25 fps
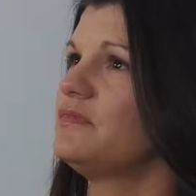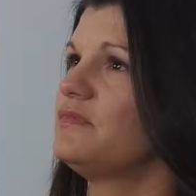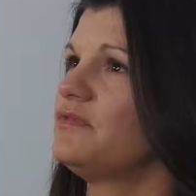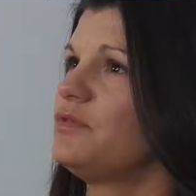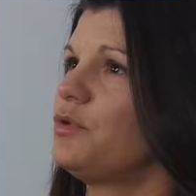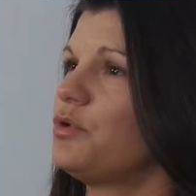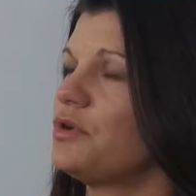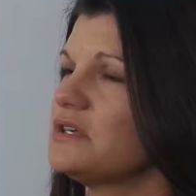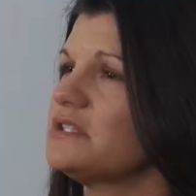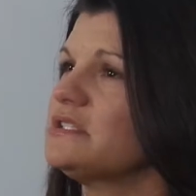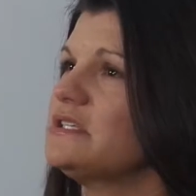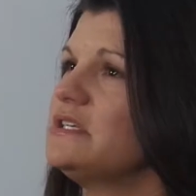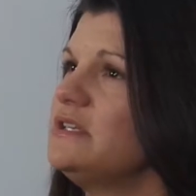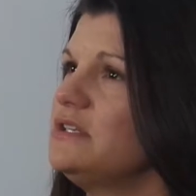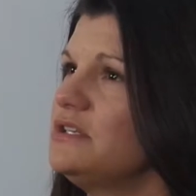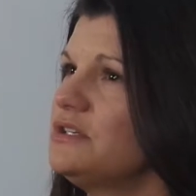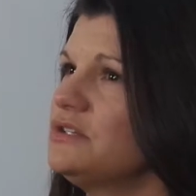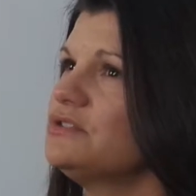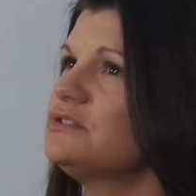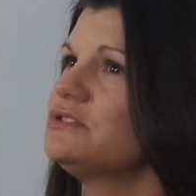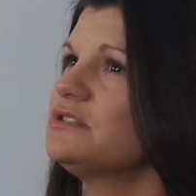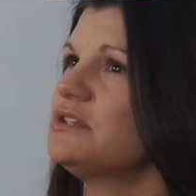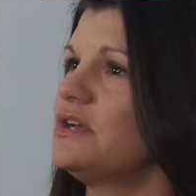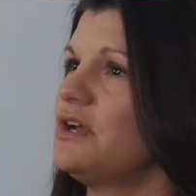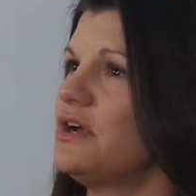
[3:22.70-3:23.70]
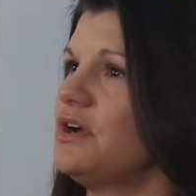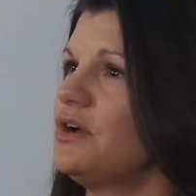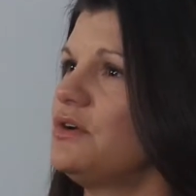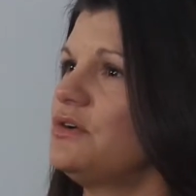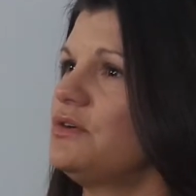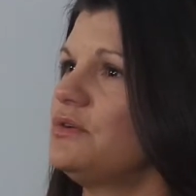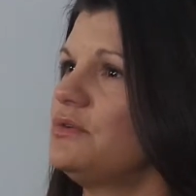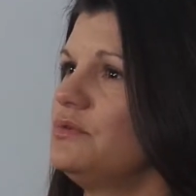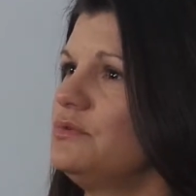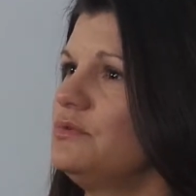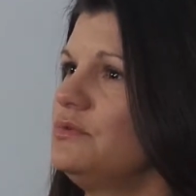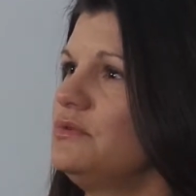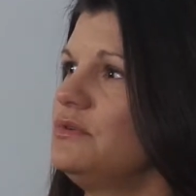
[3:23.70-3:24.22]
14 years ago
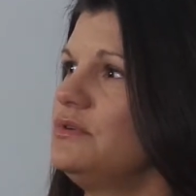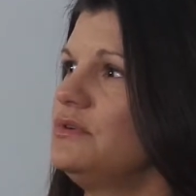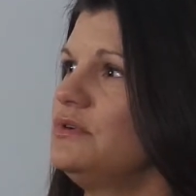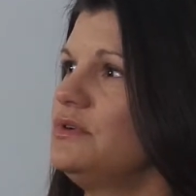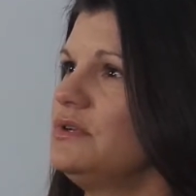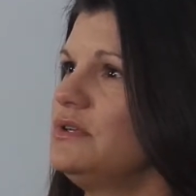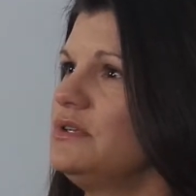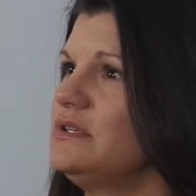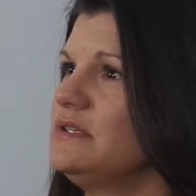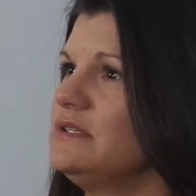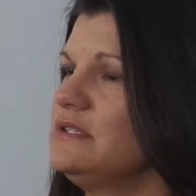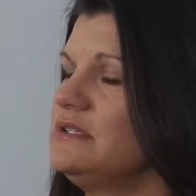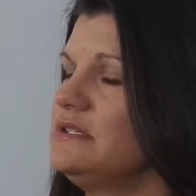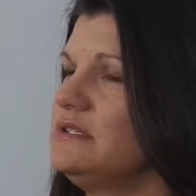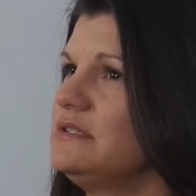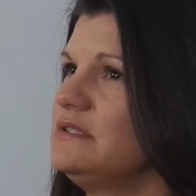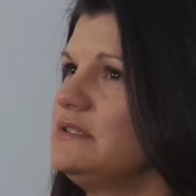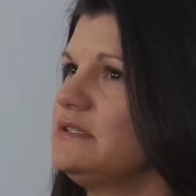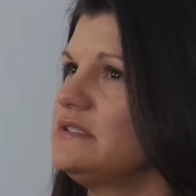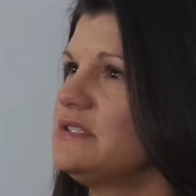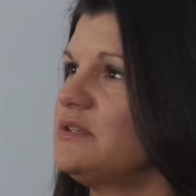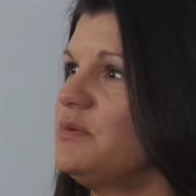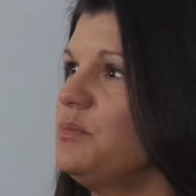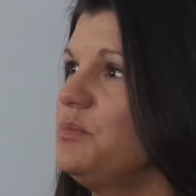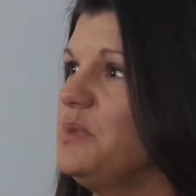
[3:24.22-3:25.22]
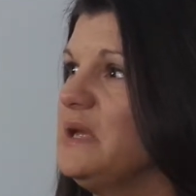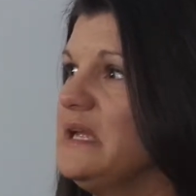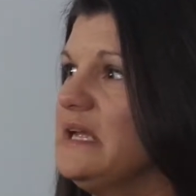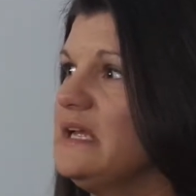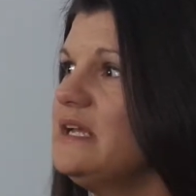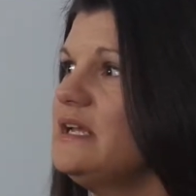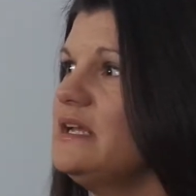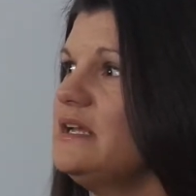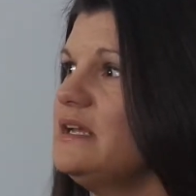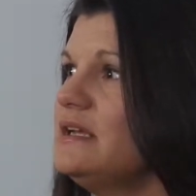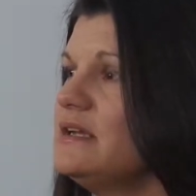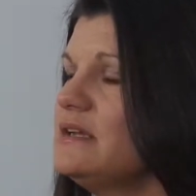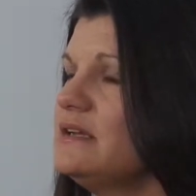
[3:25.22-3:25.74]
to
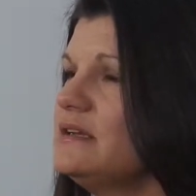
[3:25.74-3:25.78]
be